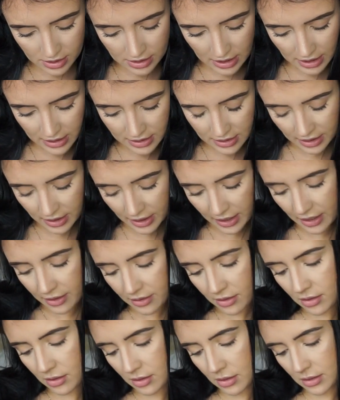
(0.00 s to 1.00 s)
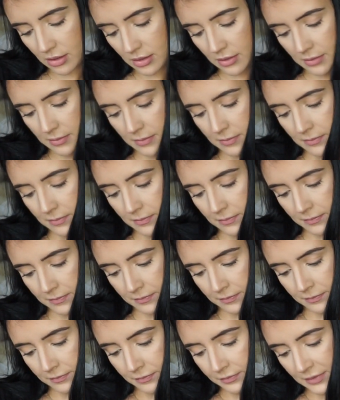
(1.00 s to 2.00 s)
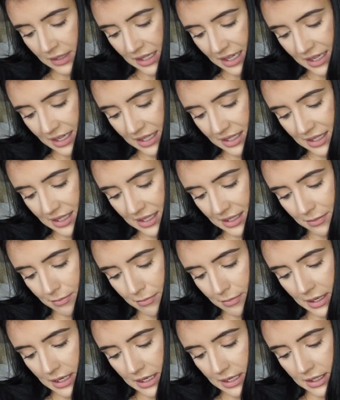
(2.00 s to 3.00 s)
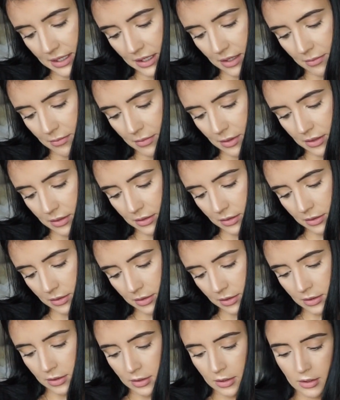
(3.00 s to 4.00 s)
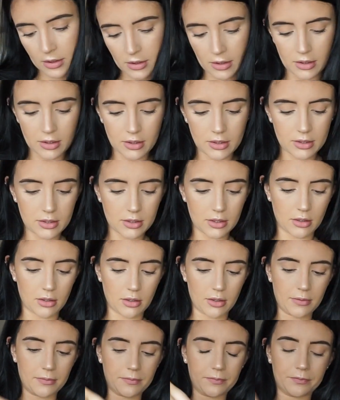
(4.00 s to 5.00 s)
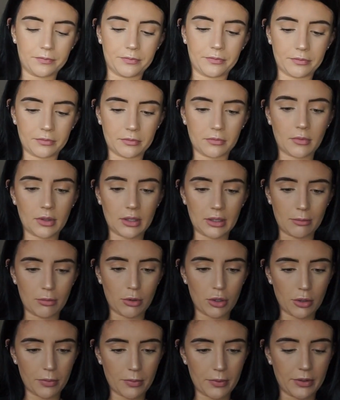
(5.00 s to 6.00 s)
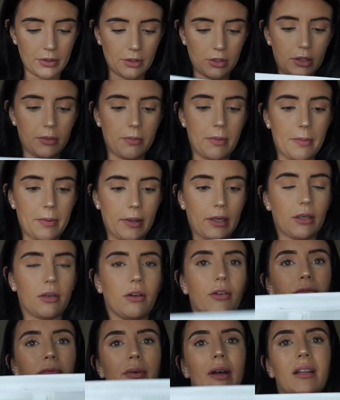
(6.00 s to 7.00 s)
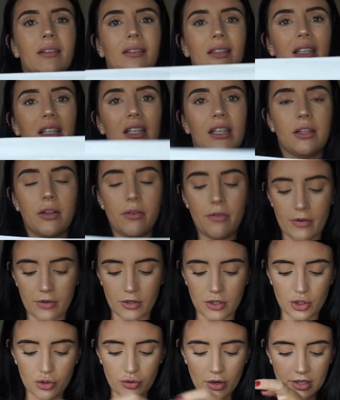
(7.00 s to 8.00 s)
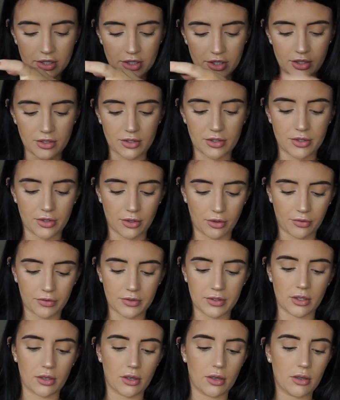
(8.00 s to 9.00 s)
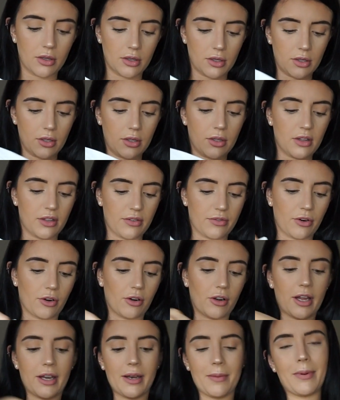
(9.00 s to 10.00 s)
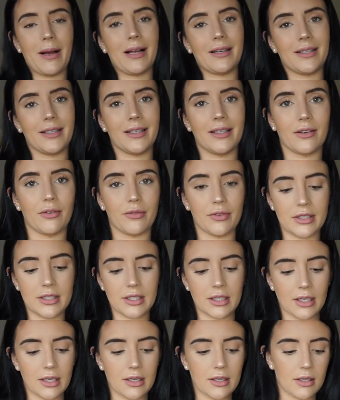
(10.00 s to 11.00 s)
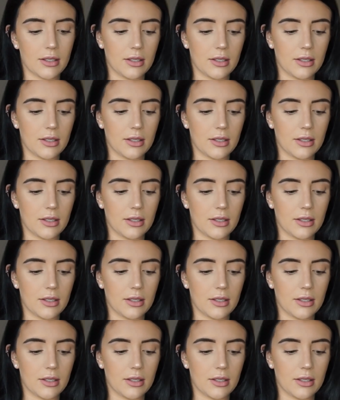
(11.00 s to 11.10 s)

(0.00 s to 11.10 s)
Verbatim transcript: size are they in? It says medium, so I'm hoping they're going to be big enough. Well, they're very stretchy and stuff, so they've not got any padding in obviously,